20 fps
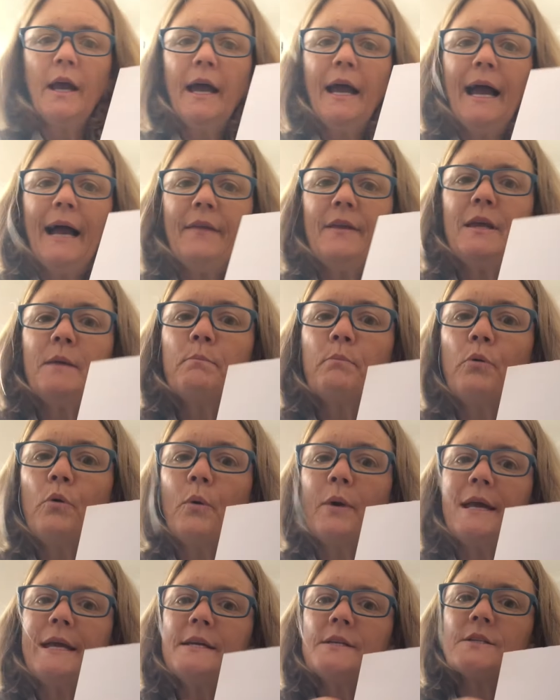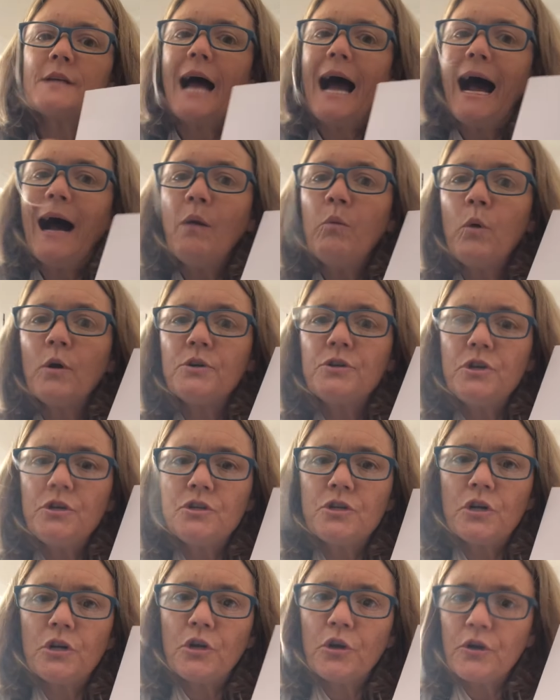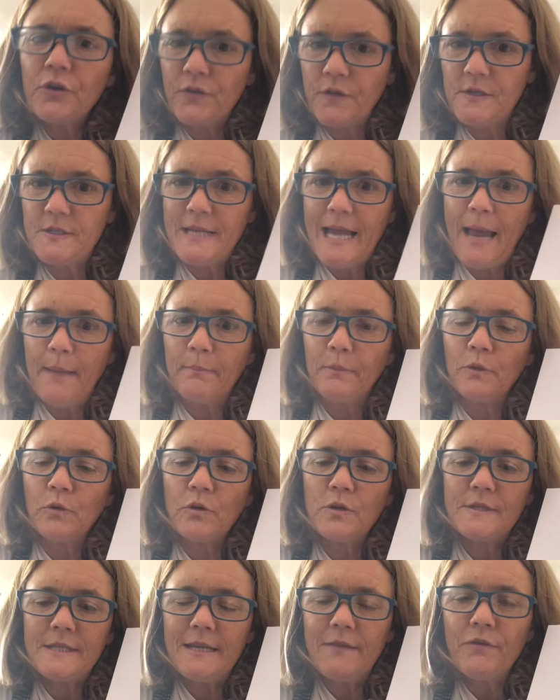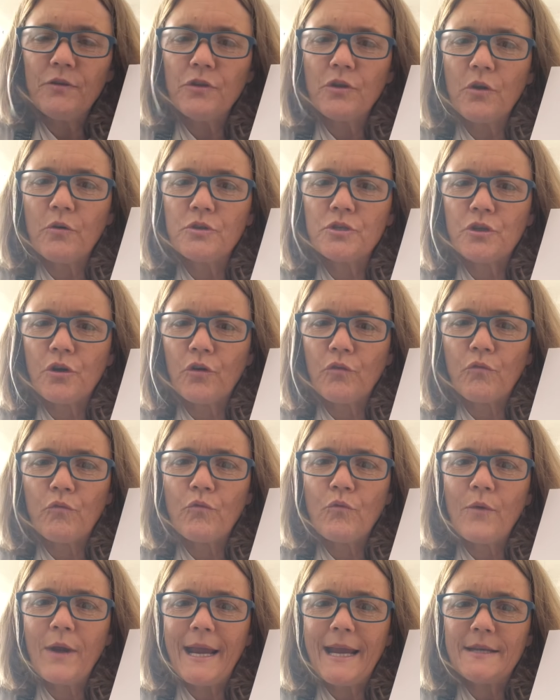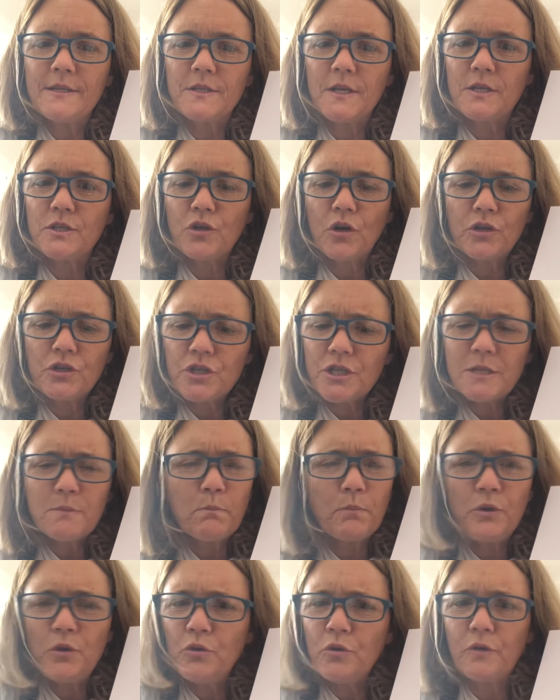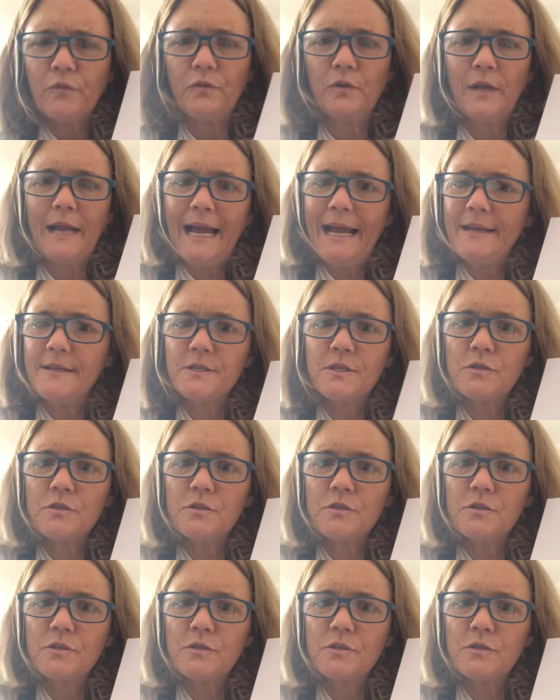And then, boys, I want you to look at this apple because even though it's got reds, it's got just beautiful colors.